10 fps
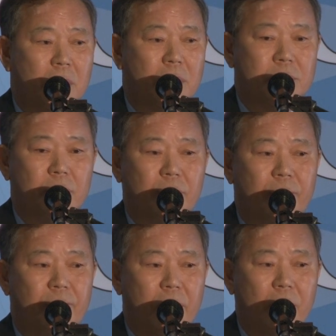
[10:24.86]
It's a
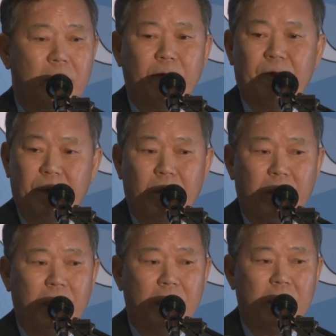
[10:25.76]
very,
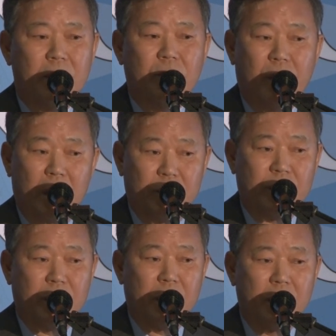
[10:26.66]
very
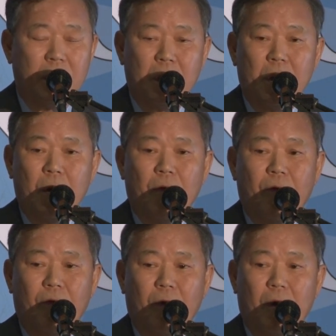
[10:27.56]
tragedy
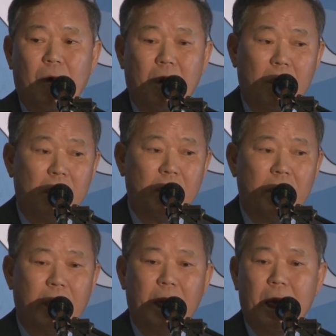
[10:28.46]
for her
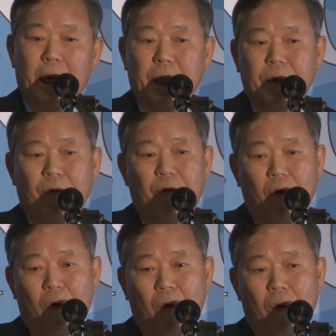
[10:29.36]
and
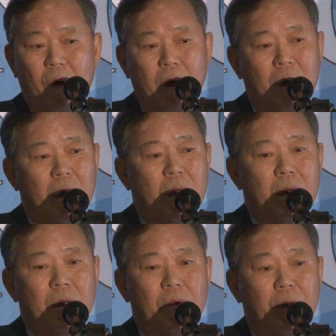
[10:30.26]
for
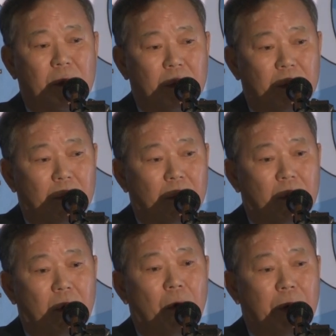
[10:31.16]
the
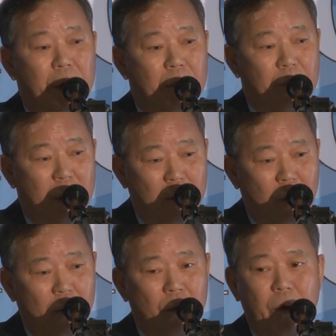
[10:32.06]
Korean
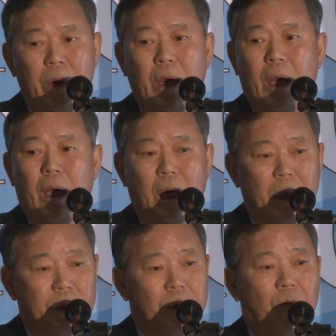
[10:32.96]
people
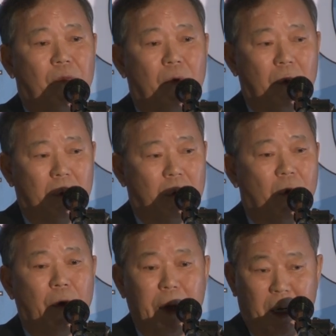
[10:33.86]
and for
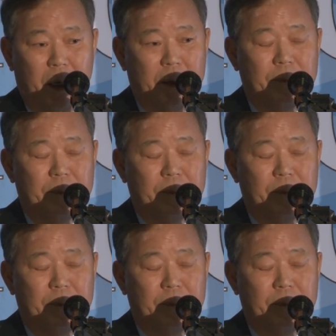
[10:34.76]
Korea.